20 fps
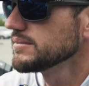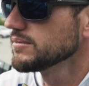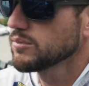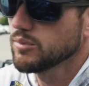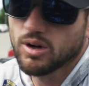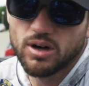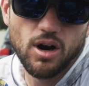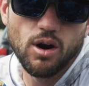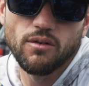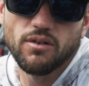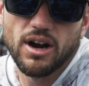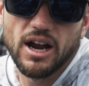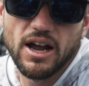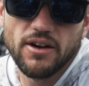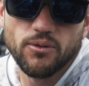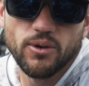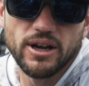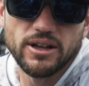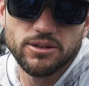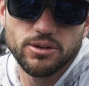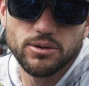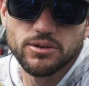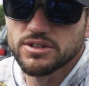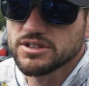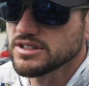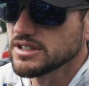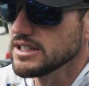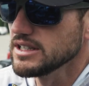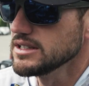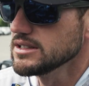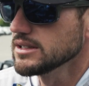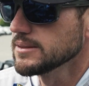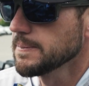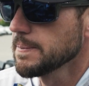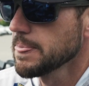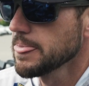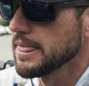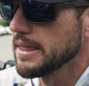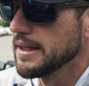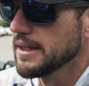We're over halfway through the season.
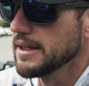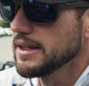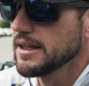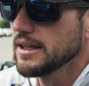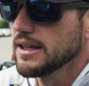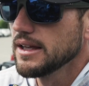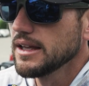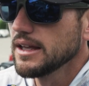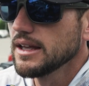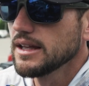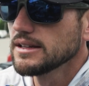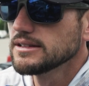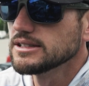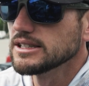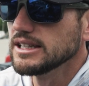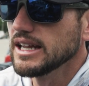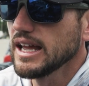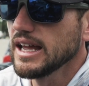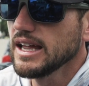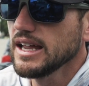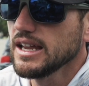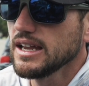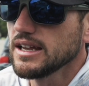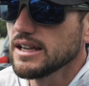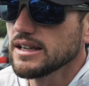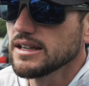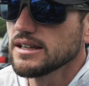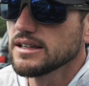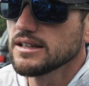Today,